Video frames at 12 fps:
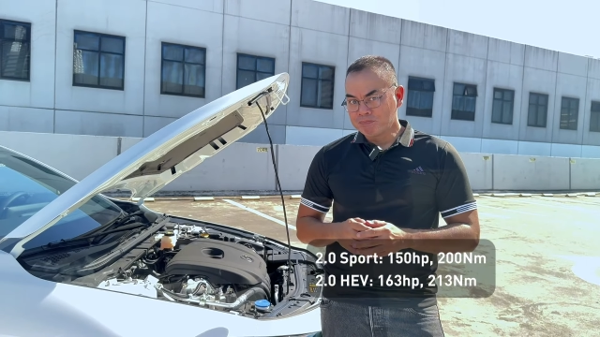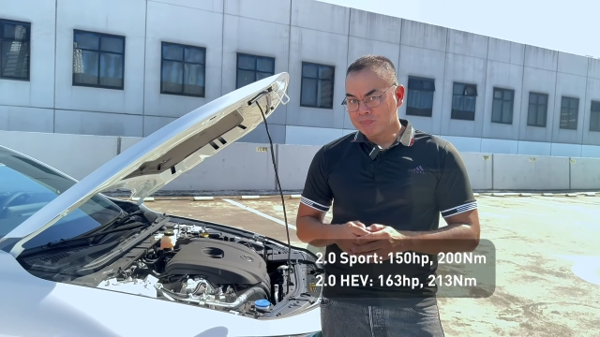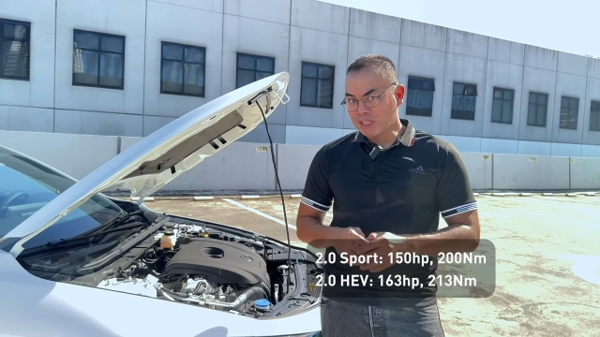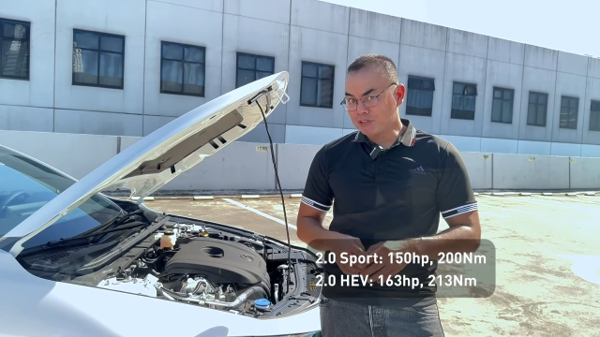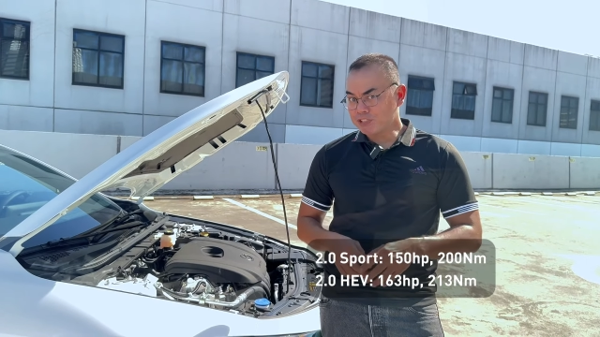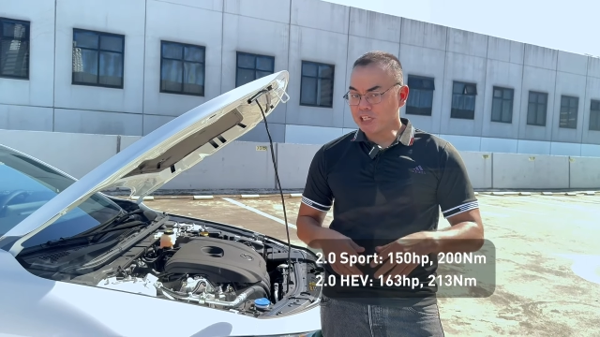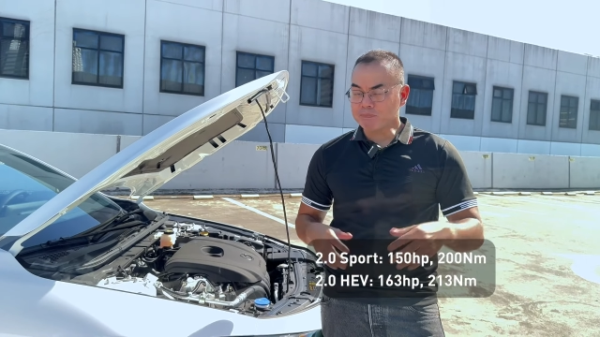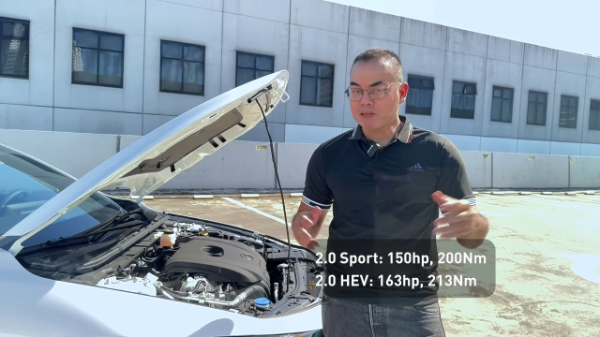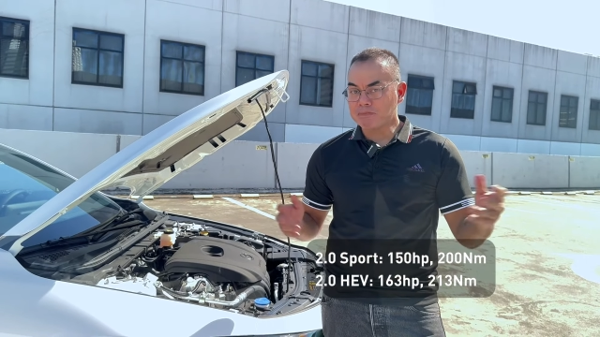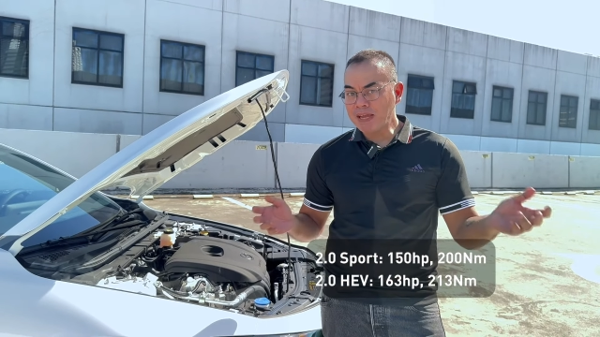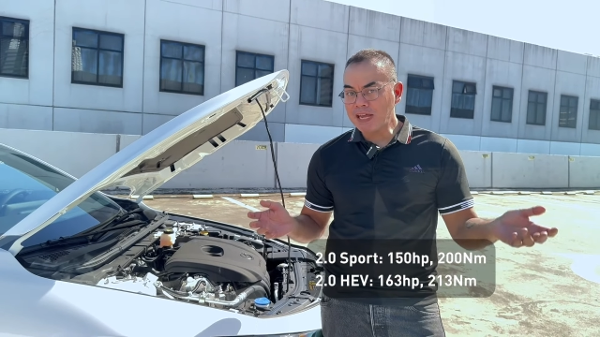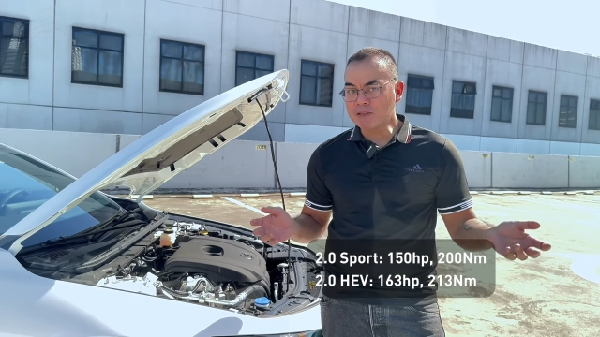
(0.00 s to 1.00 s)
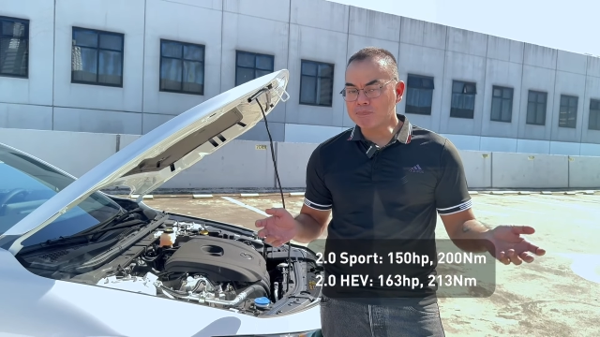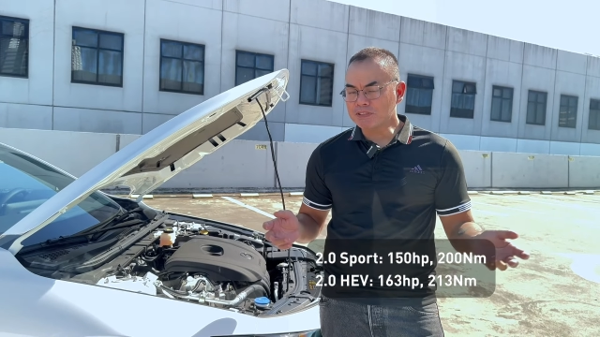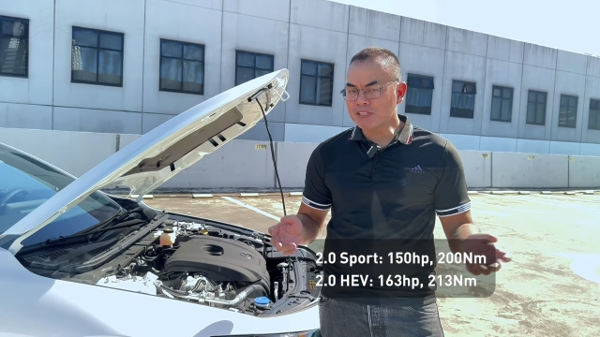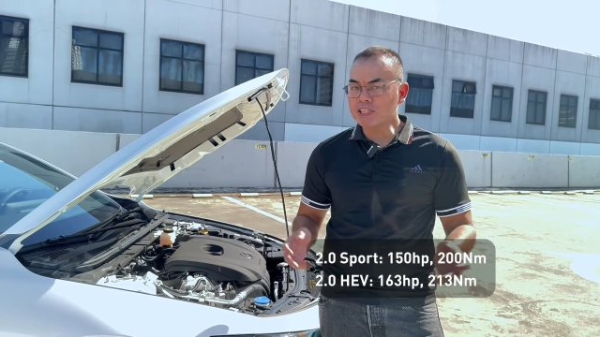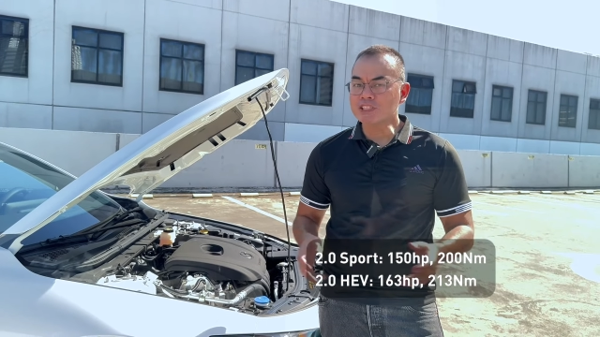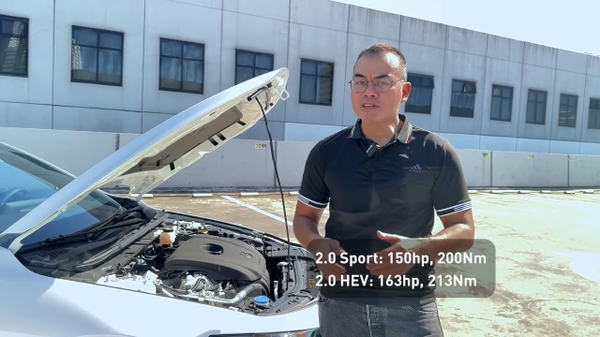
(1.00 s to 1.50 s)
Now check my math,
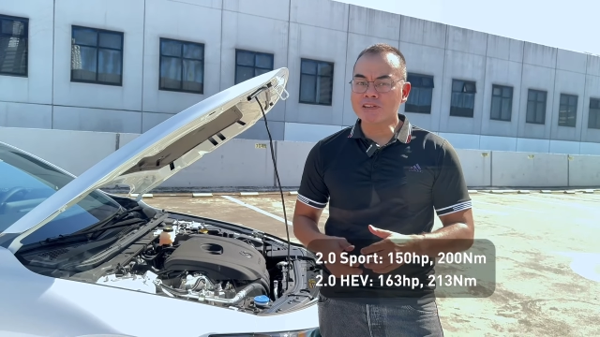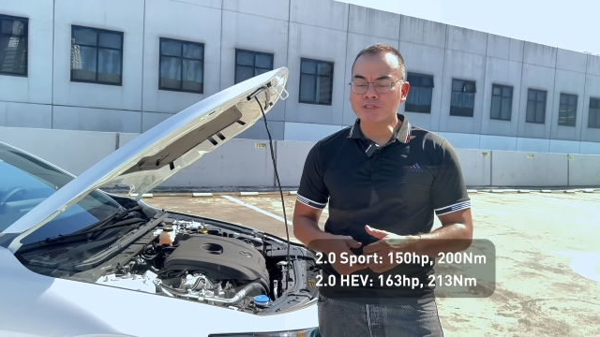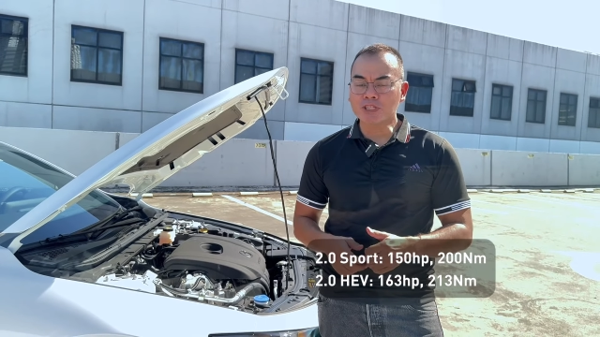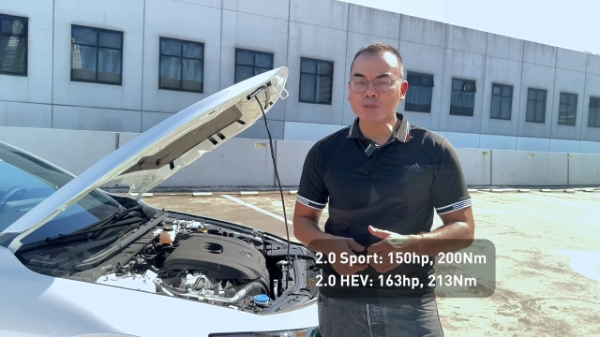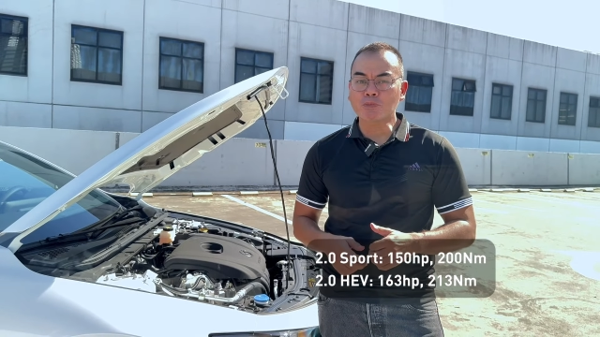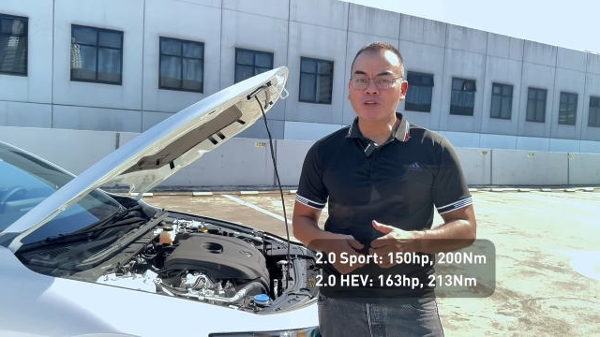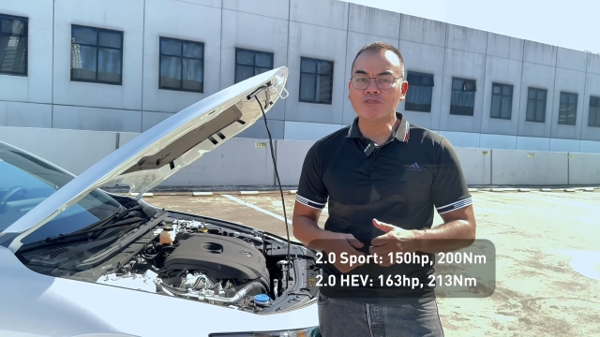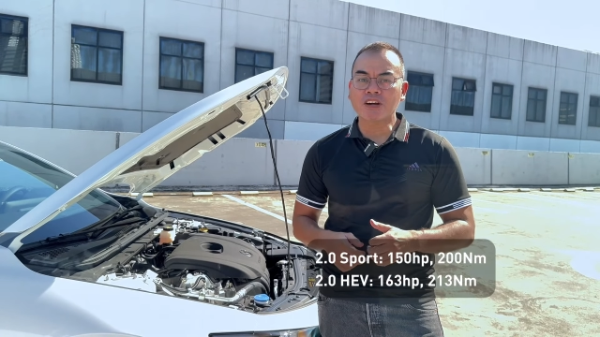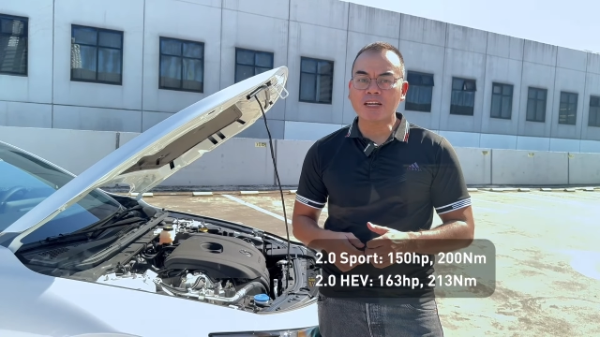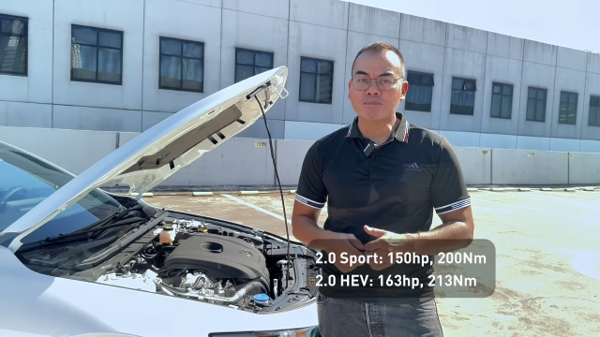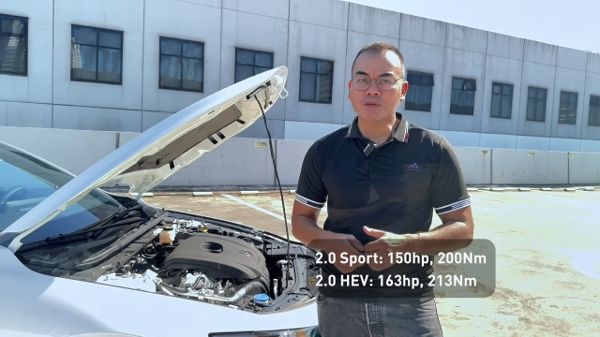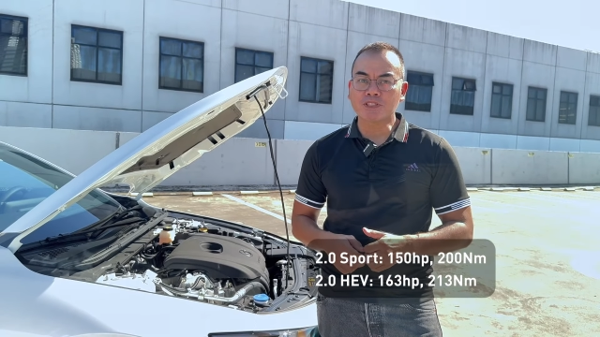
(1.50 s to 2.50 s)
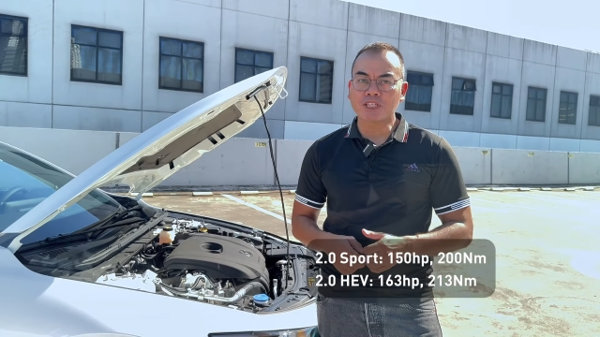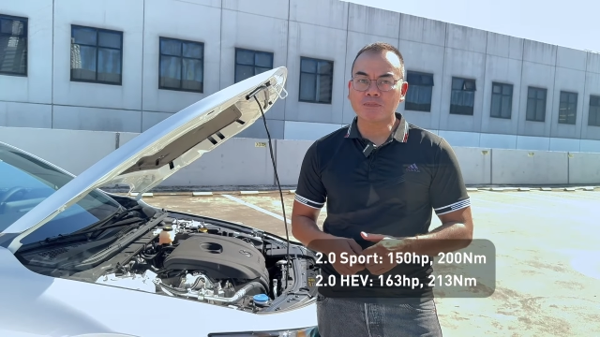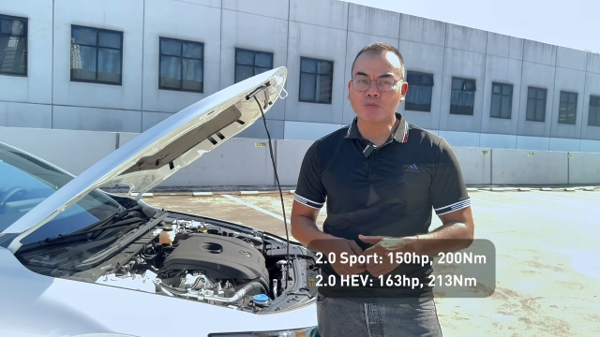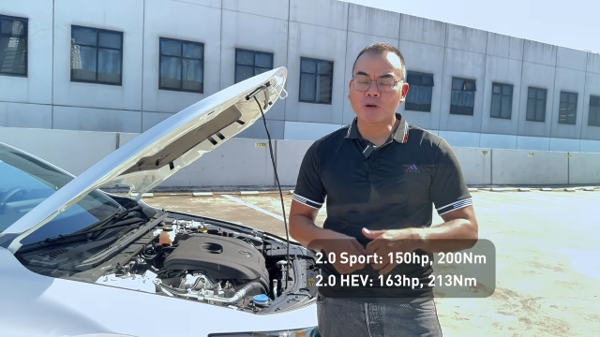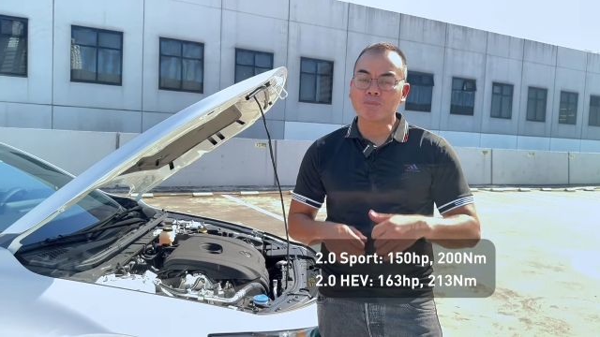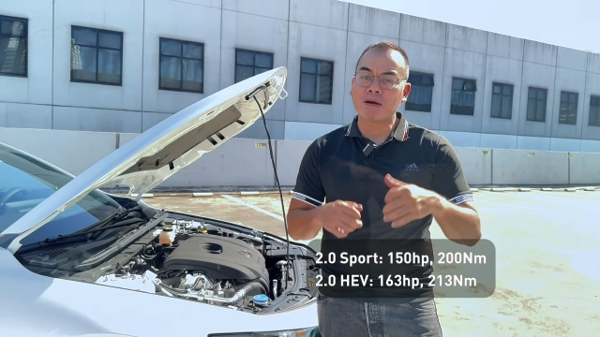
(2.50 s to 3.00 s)
but that's around 6.5%
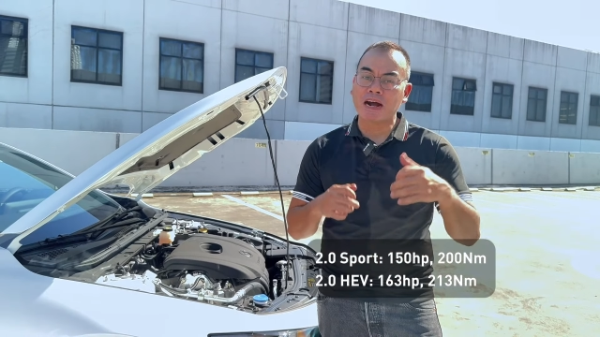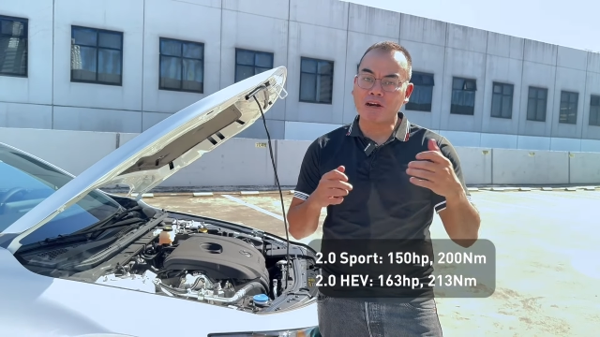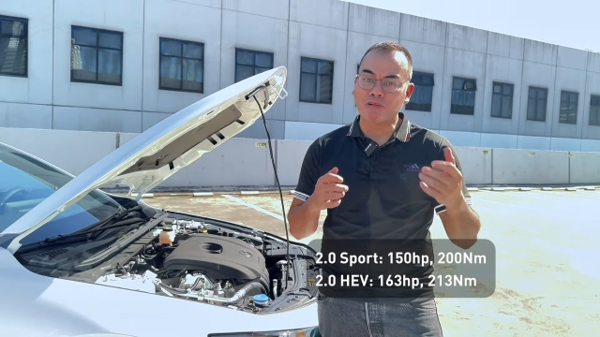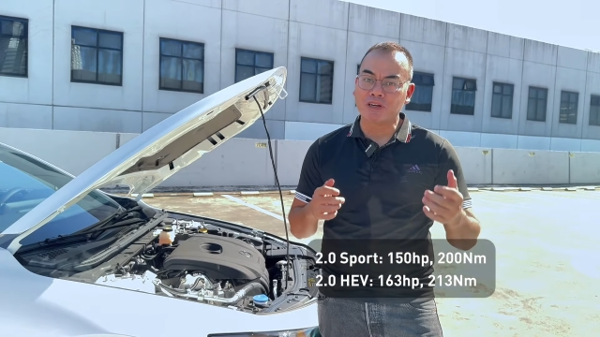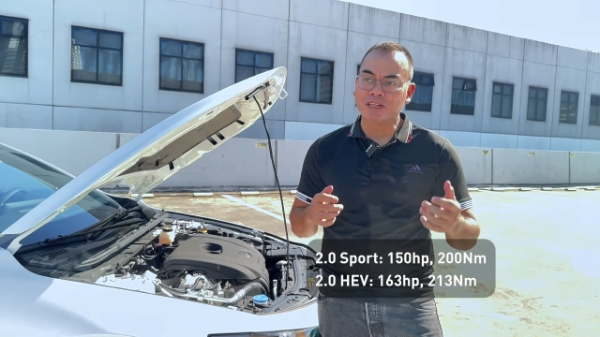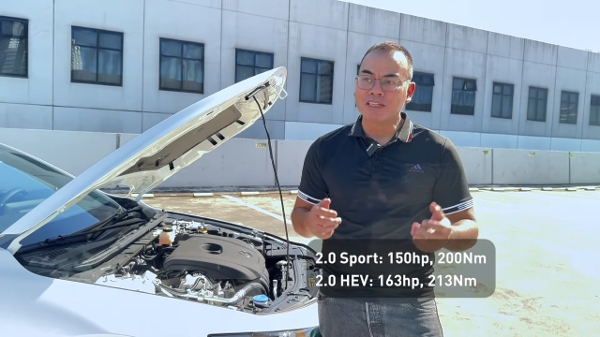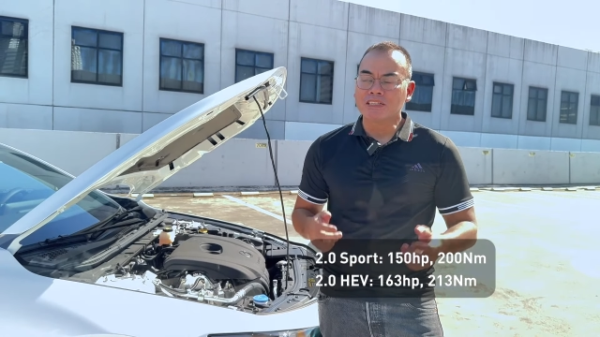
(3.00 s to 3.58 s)
more power.